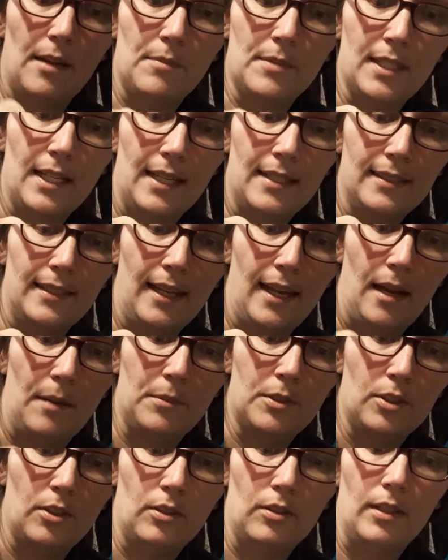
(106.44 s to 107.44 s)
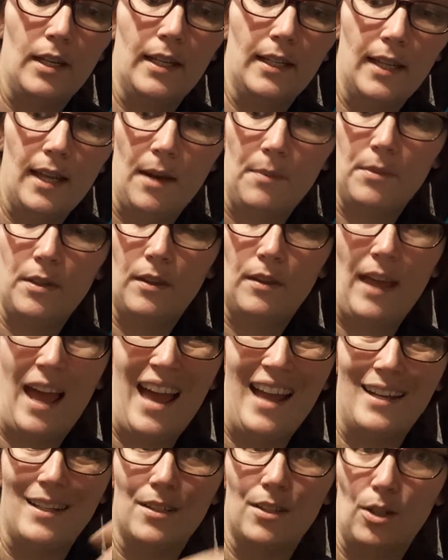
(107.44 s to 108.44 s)
size capsule and kept
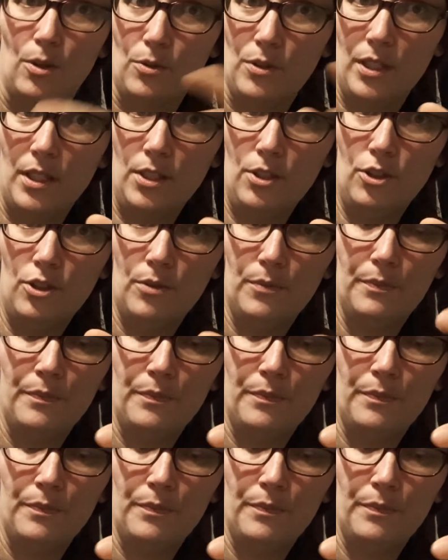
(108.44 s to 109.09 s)
that dosage.